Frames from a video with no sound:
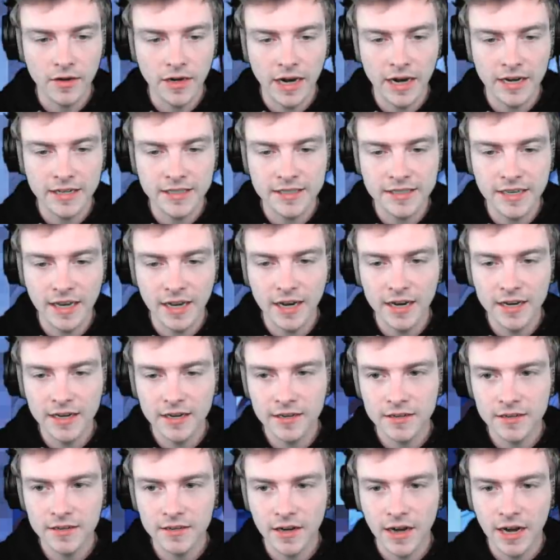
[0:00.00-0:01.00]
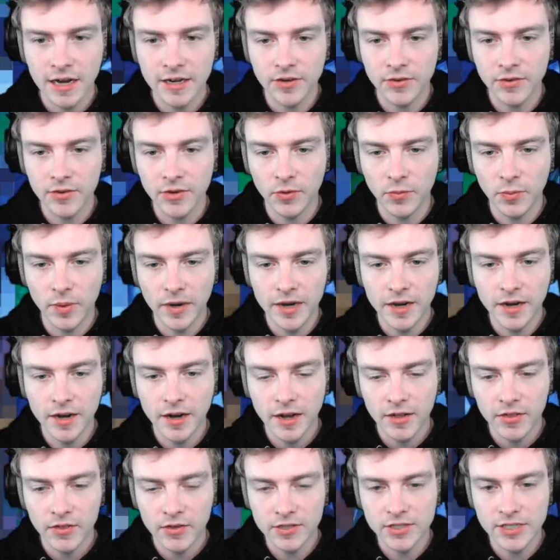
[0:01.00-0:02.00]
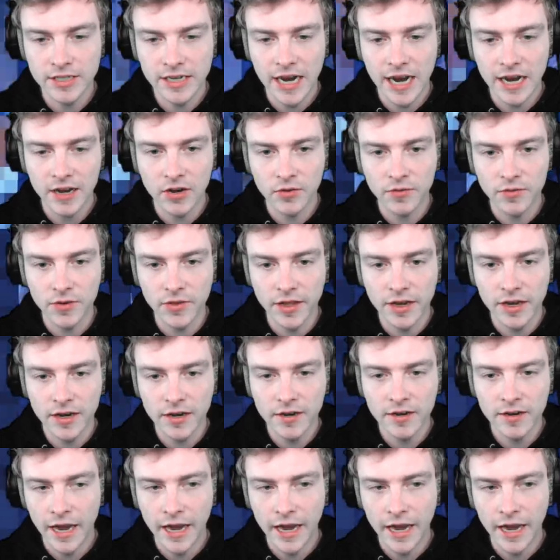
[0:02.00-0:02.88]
a guy inside. I don't know where. There's a guy over there.